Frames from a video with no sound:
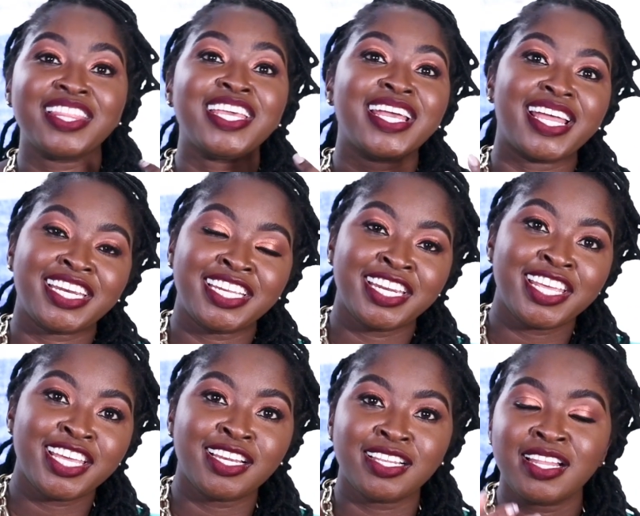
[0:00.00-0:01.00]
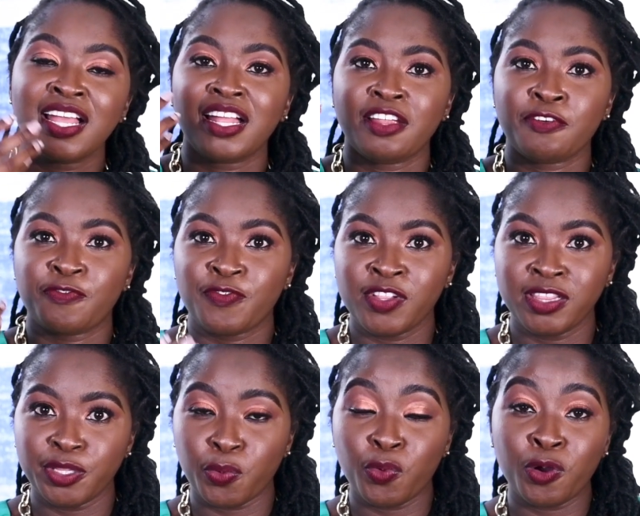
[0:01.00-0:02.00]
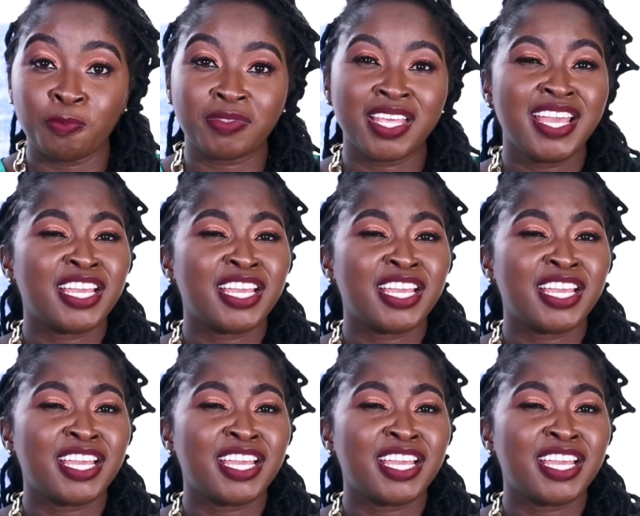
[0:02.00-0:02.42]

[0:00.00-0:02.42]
they can inhale and feel the warmth.